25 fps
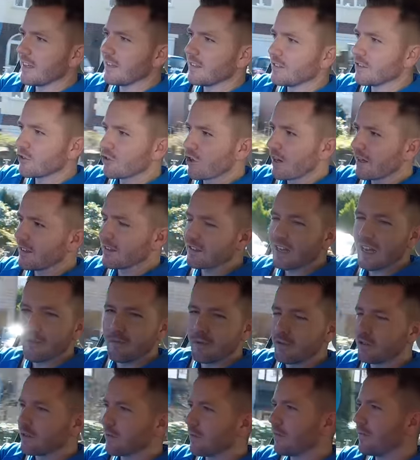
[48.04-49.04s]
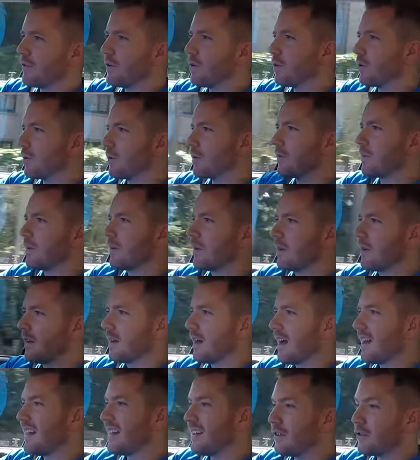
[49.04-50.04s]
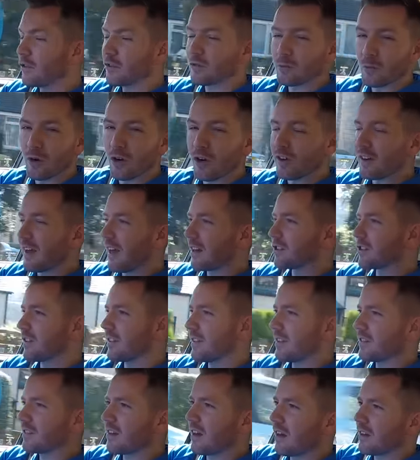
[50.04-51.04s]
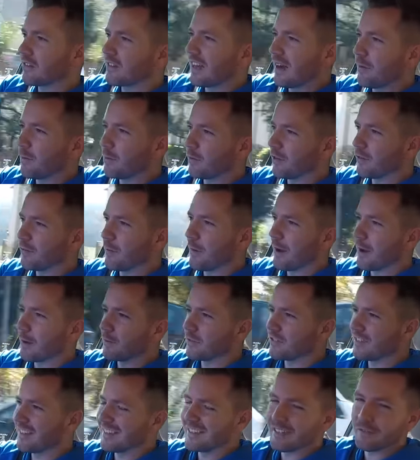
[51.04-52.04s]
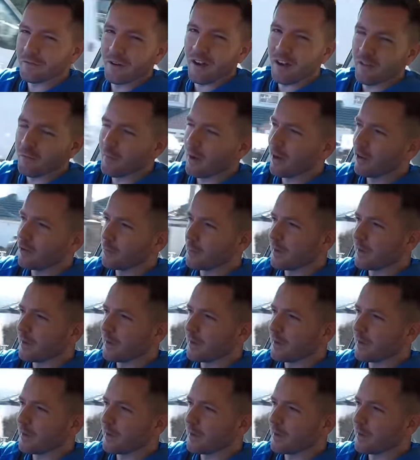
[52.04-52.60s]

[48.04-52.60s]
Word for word: to try and save you some fuel. And it does work, actually. This car is capable of about sixty-five miles per